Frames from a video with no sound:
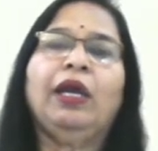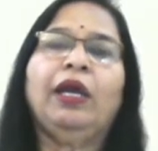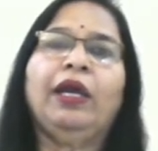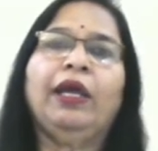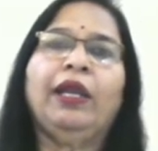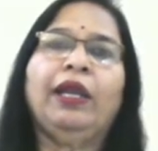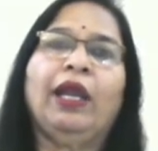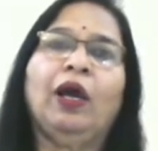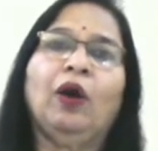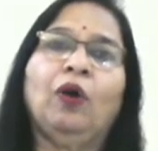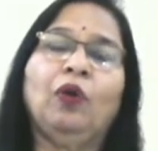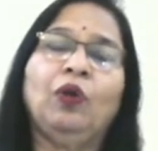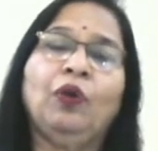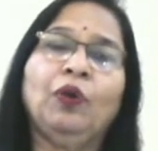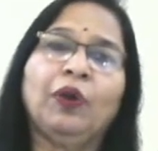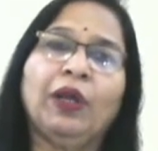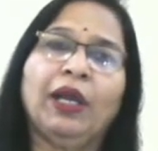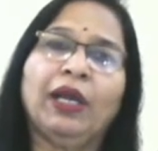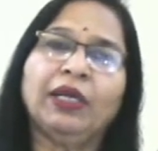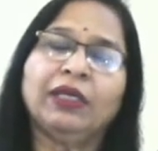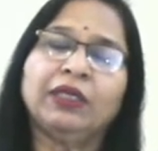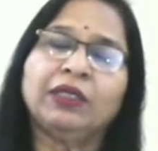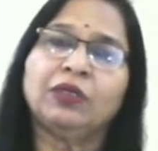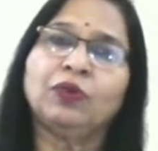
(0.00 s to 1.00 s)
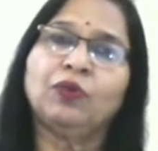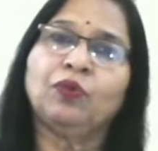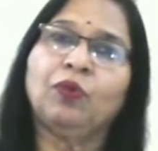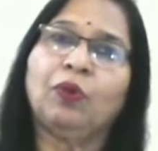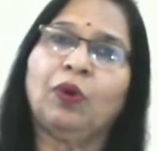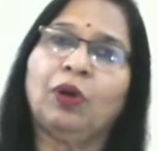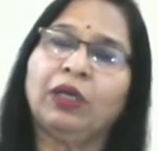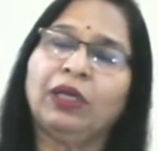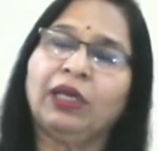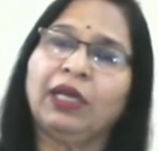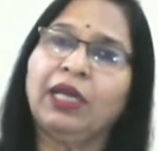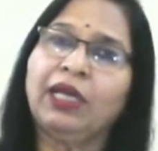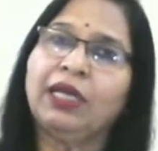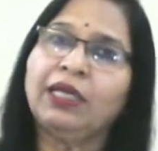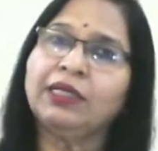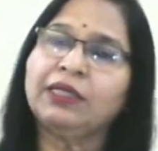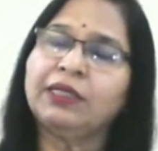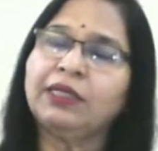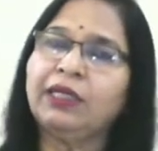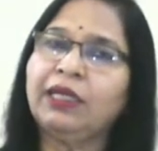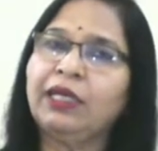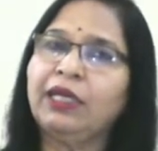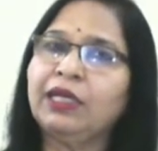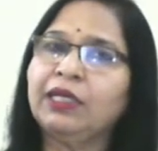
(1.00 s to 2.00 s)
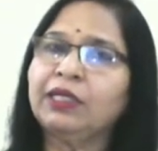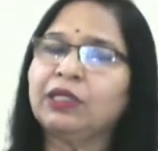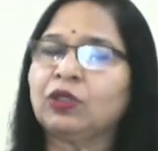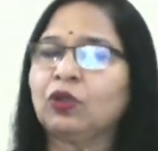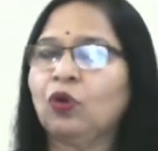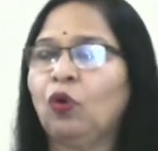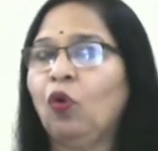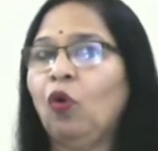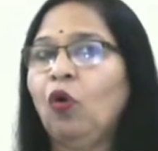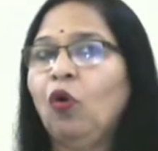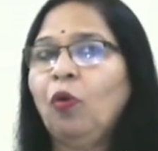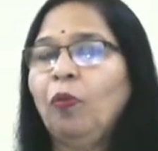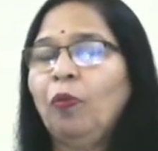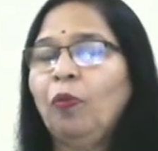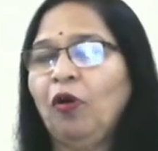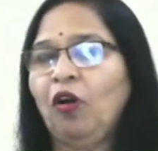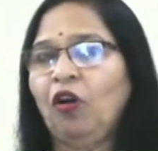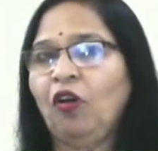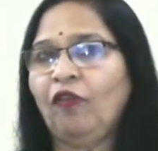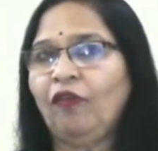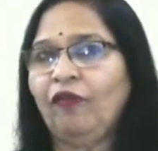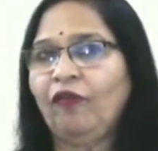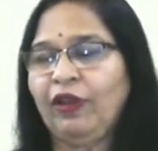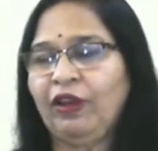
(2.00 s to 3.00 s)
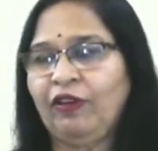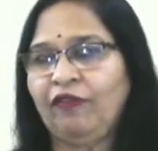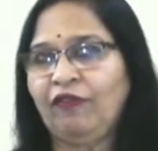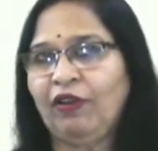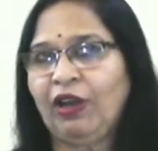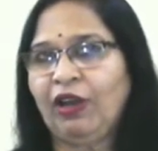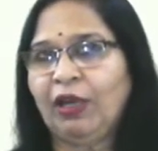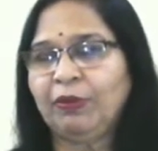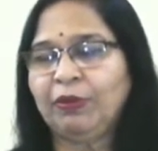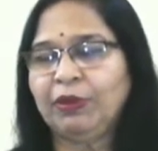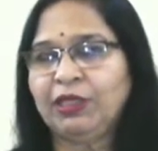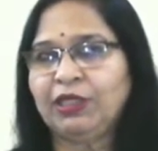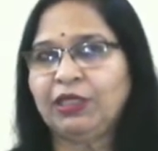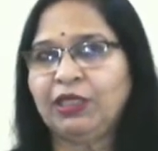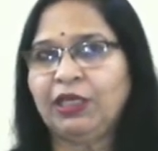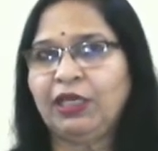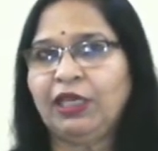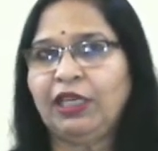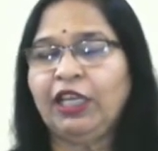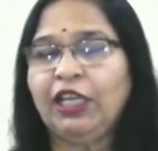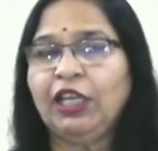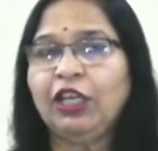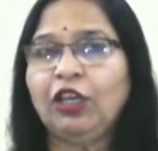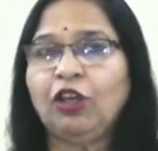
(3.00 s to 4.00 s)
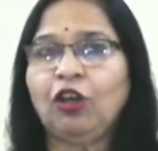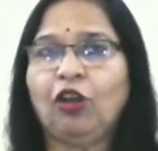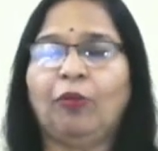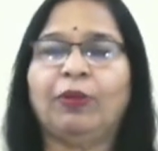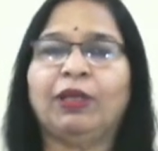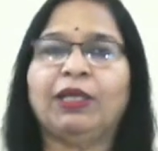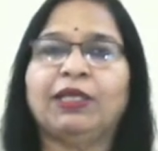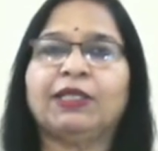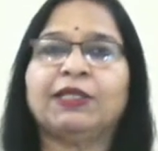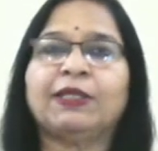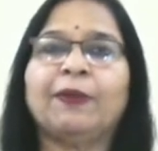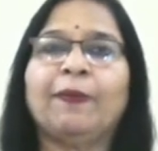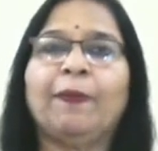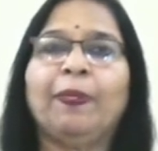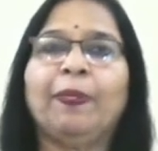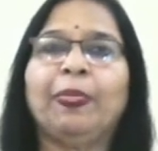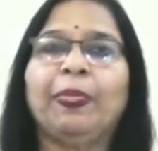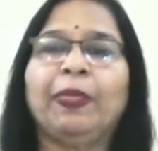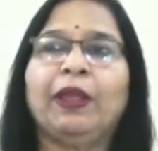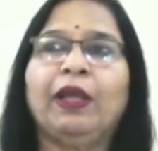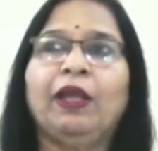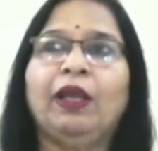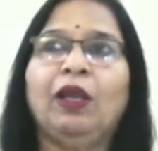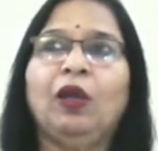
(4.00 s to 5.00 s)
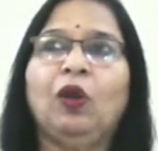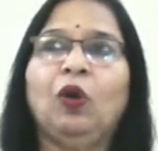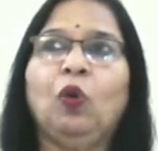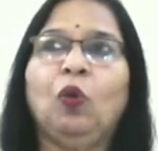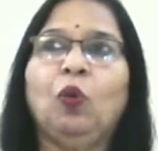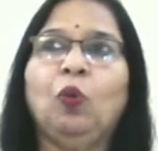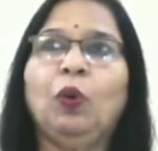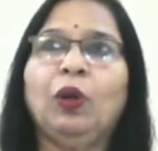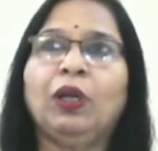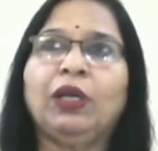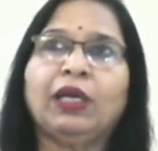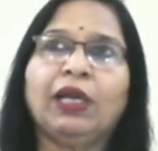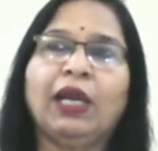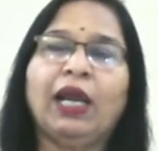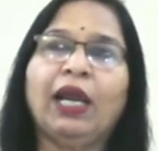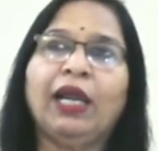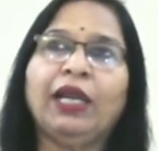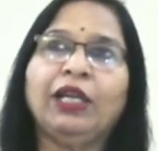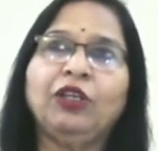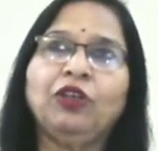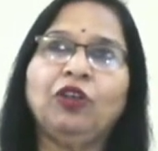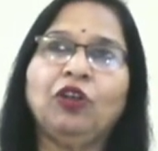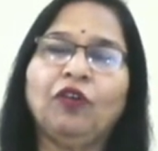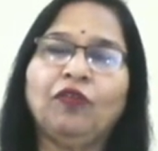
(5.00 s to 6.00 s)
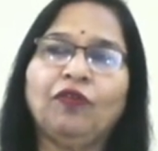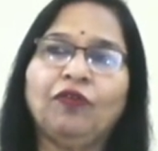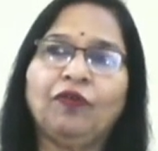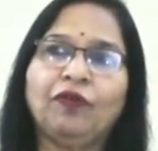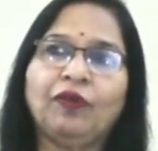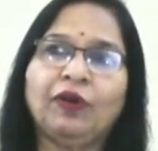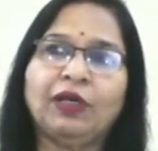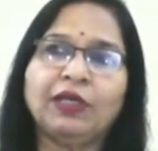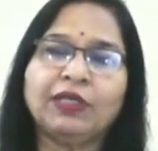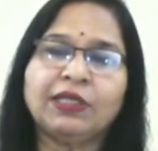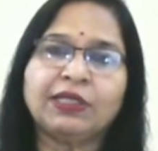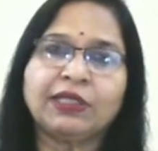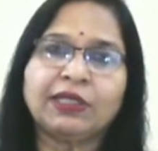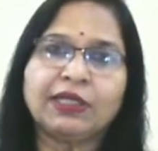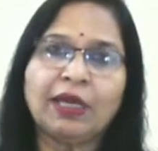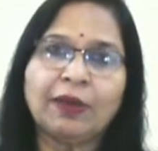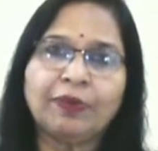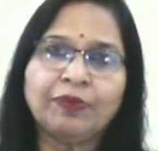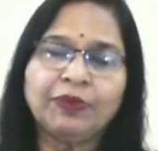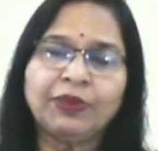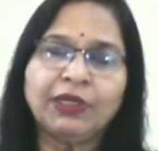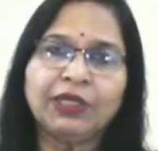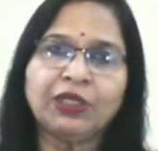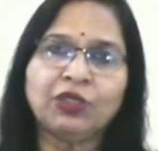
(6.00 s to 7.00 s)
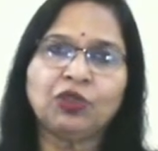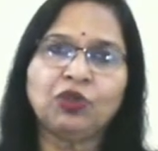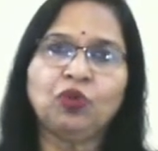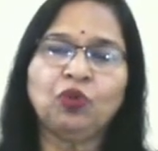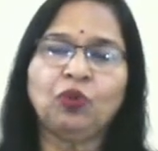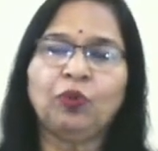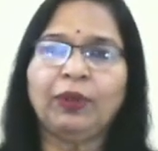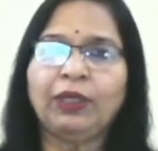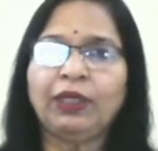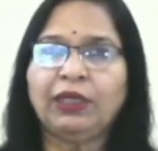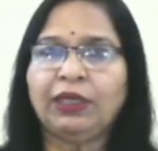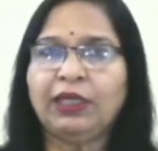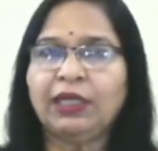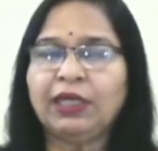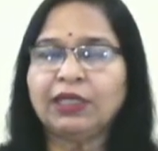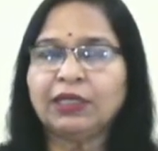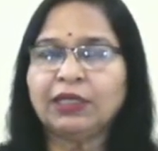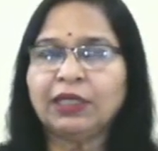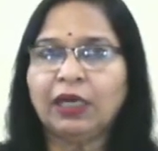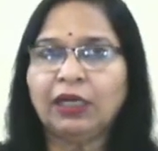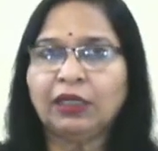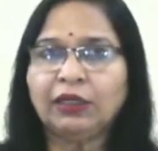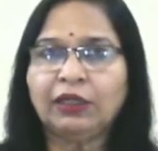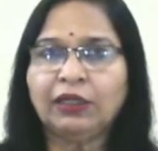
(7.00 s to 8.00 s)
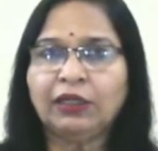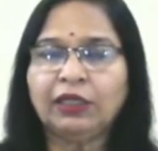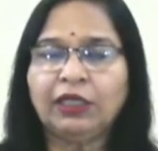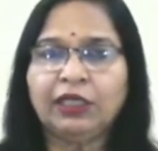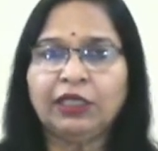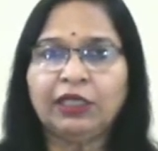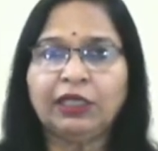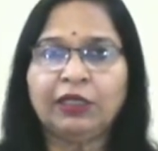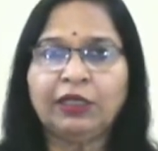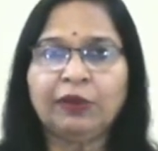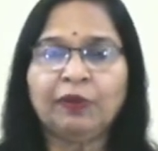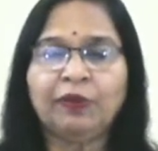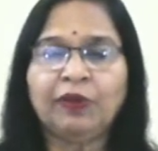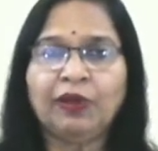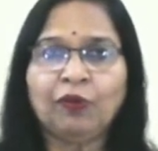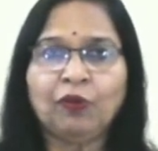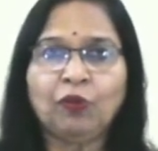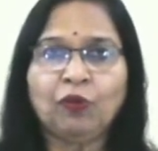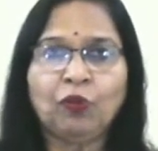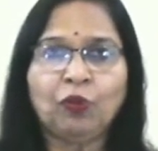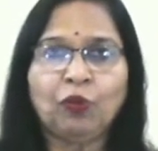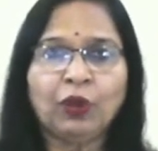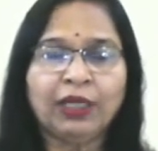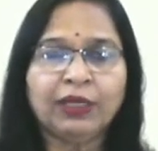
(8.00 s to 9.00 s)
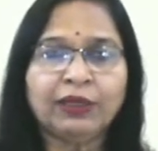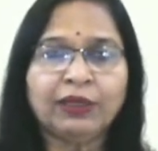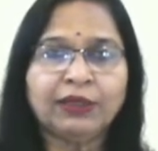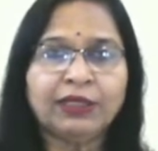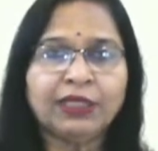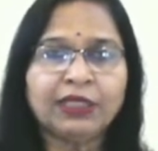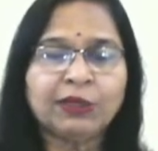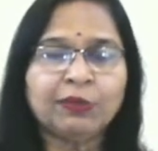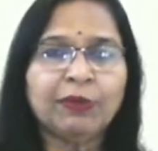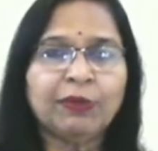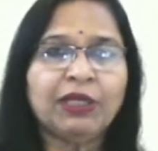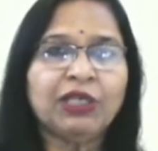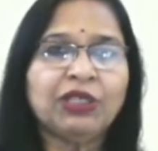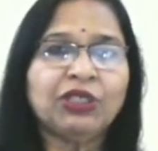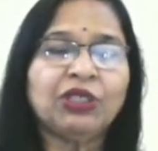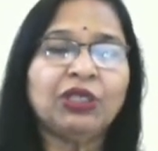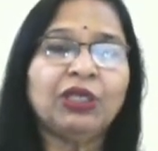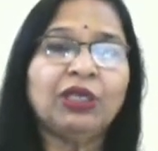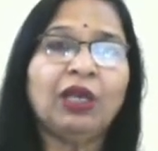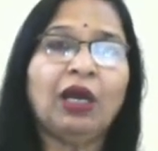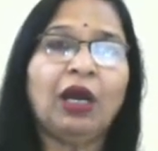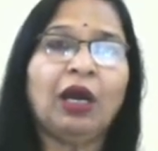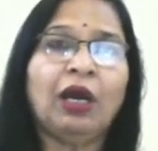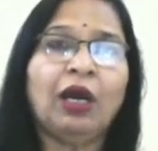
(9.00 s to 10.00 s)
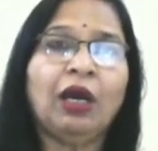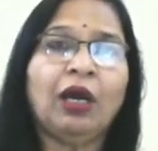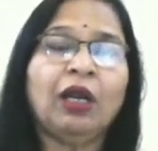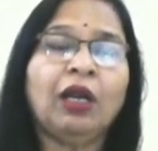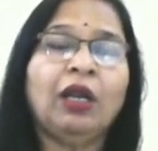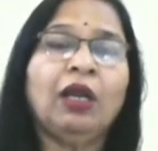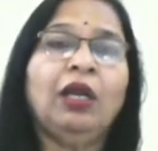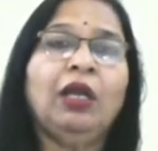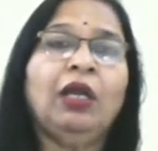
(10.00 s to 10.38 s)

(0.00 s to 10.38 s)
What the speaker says: Now look at what is the scope of environmental economics. What kind of subjects do we, these are the what I just mentioned are